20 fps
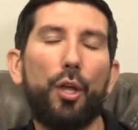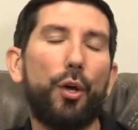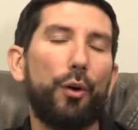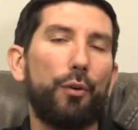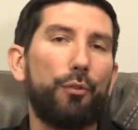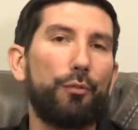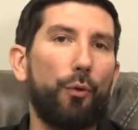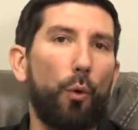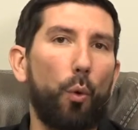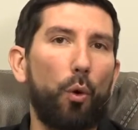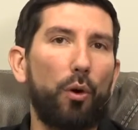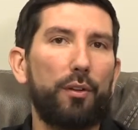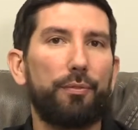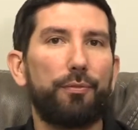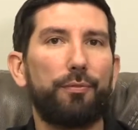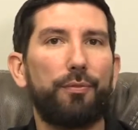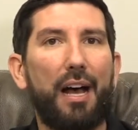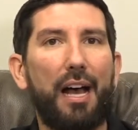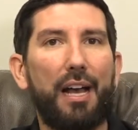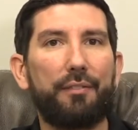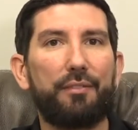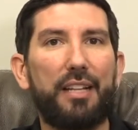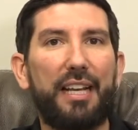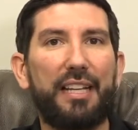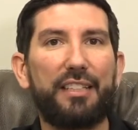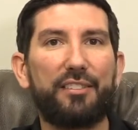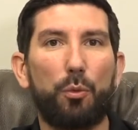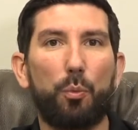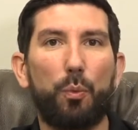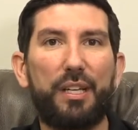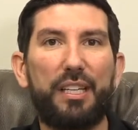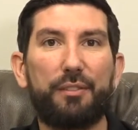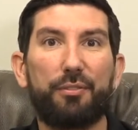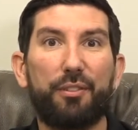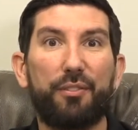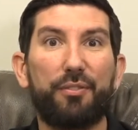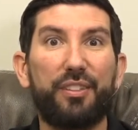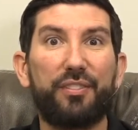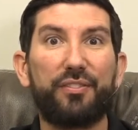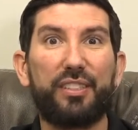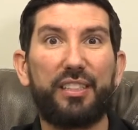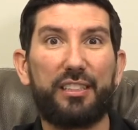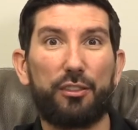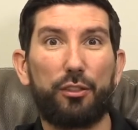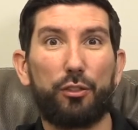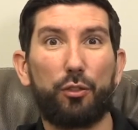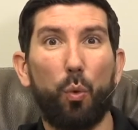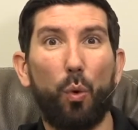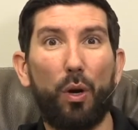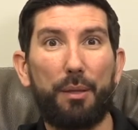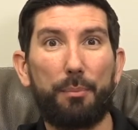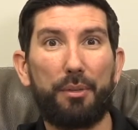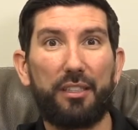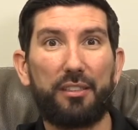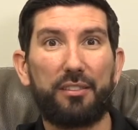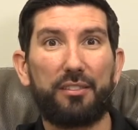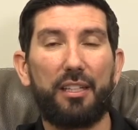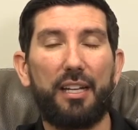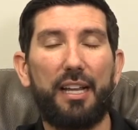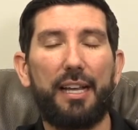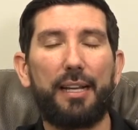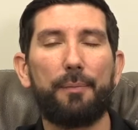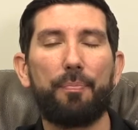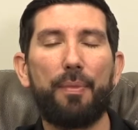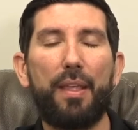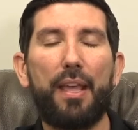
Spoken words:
4 to 5 days a week for 15 to 20 minutes a day.